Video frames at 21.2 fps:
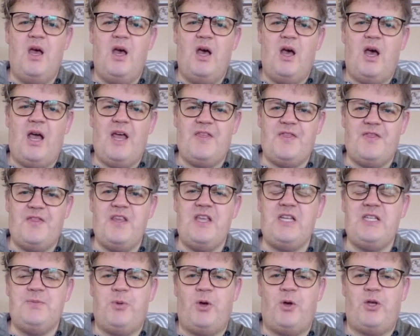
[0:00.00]
I think
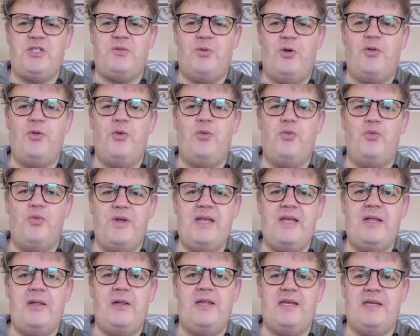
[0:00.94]
it's possible the
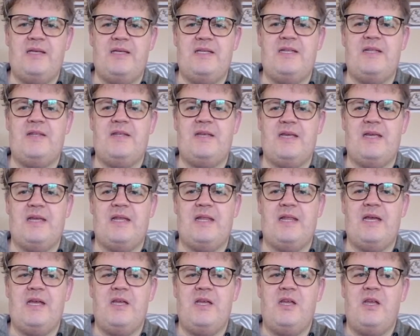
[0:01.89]
real Edith
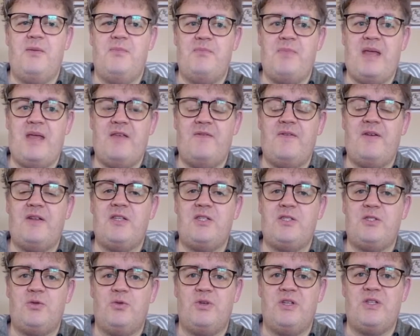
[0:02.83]
Keeler may have
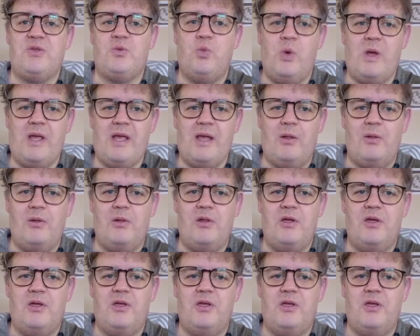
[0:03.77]
understood as well.